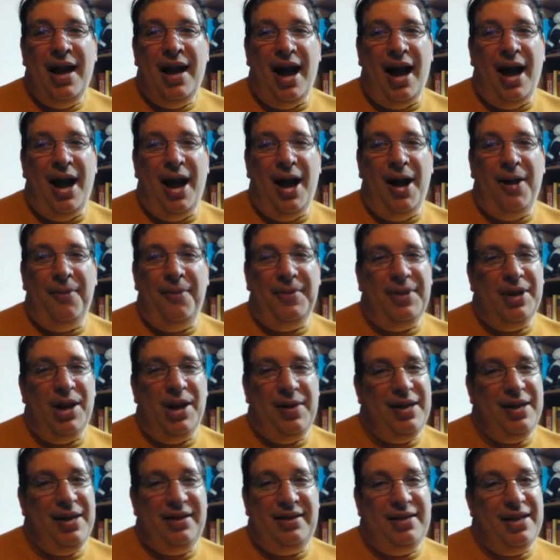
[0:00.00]
you know,
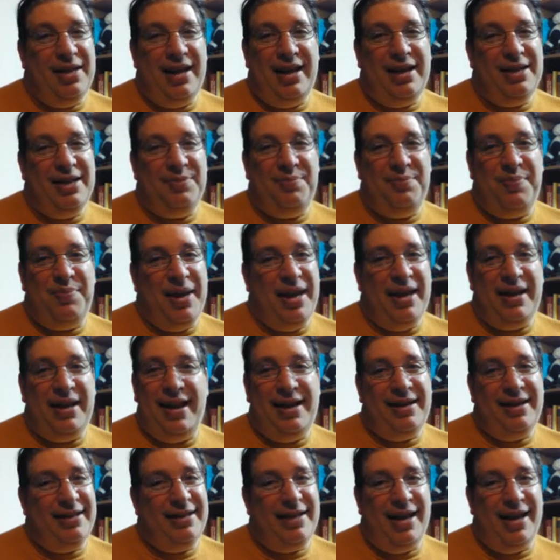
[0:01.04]
he did his bit,
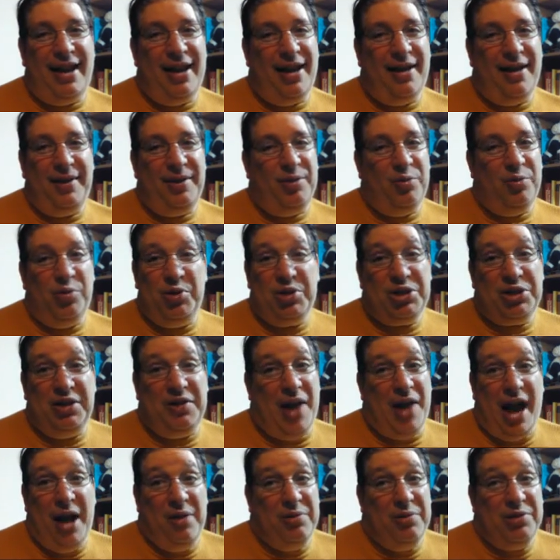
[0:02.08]
and I was
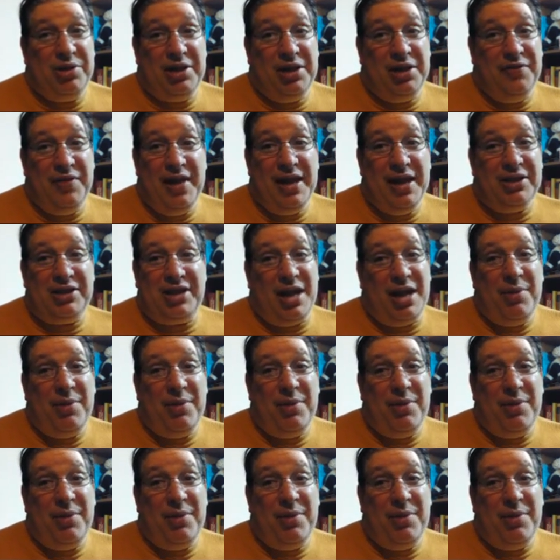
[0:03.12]
convinced.